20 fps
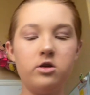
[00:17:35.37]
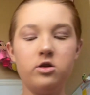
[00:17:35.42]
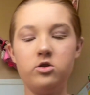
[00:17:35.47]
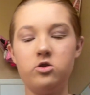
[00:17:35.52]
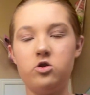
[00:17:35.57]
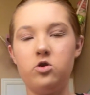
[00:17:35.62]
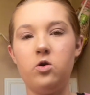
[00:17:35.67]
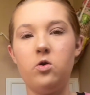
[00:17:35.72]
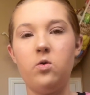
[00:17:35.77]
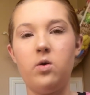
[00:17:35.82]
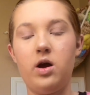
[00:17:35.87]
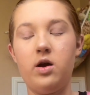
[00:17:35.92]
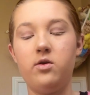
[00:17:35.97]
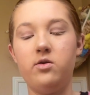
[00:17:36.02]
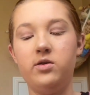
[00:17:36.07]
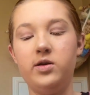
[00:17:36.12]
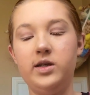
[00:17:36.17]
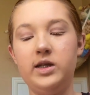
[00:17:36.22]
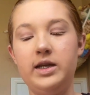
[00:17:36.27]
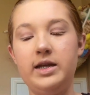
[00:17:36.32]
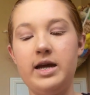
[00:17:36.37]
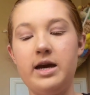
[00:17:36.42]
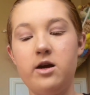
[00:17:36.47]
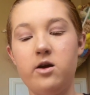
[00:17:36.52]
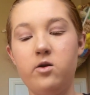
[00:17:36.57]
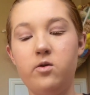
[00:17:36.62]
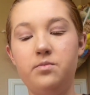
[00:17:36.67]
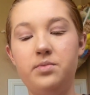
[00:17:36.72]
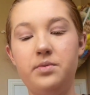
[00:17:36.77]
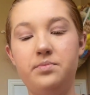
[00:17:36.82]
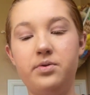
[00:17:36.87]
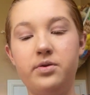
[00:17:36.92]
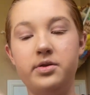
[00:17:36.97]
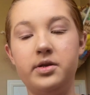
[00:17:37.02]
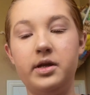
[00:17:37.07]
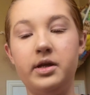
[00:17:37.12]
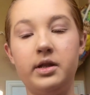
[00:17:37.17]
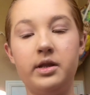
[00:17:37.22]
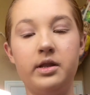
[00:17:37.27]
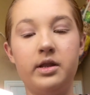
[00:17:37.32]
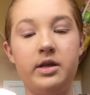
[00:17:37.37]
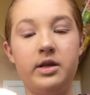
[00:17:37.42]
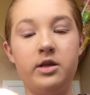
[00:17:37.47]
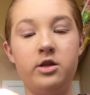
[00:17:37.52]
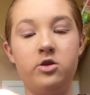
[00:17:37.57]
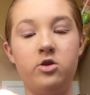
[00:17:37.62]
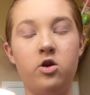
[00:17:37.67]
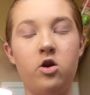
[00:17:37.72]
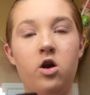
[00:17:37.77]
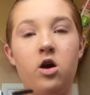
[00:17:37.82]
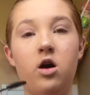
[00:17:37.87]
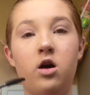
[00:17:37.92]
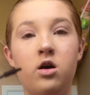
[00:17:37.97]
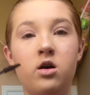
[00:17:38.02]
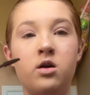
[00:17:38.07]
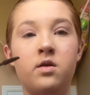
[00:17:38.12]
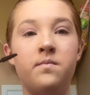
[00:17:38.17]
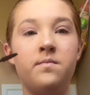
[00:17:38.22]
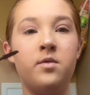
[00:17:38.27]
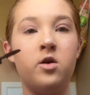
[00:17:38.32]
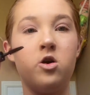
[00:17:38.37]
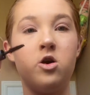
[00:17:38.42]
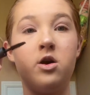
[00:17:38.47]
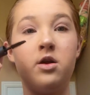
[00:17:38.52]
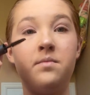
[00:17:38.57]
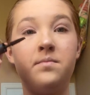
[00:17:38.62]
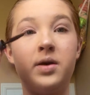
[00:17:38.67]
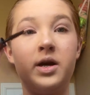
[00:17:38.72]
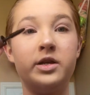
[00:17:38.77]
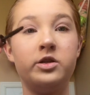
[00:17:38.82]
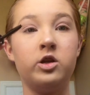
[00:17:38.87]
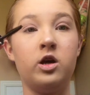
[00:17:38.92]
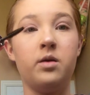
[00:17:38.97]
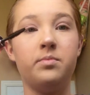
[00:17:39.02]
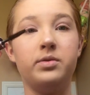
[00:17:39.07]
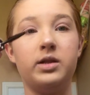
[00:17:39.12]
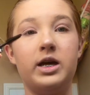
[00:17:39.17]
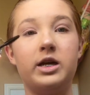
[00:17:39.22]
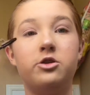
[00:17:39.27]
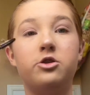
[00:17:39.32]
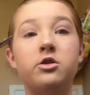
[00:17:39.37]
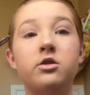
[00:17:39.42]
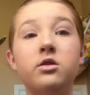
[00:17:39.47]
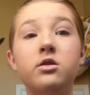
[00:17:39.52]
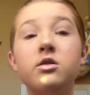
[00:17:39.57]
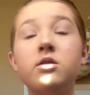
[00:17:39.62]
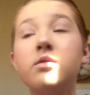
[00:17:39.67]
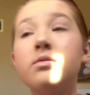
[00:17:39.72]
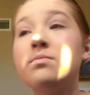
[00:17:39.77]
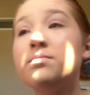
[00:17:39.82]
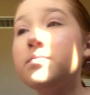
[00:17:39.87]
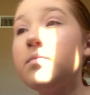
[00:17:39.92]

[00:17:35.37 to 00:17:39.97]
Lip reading: So I will now be putting this on my top lashes.